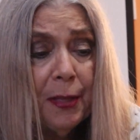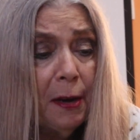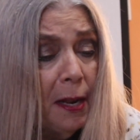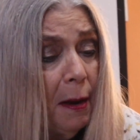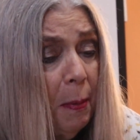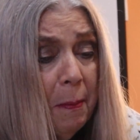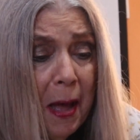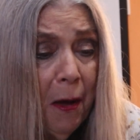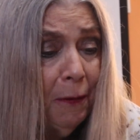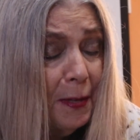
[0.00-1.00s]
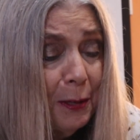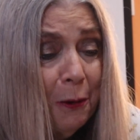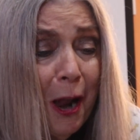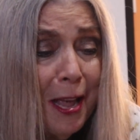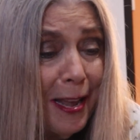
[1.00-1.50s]
They'd end up in my office
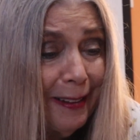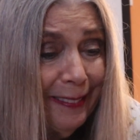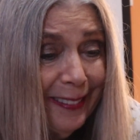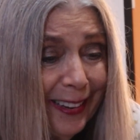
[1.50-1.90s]
crying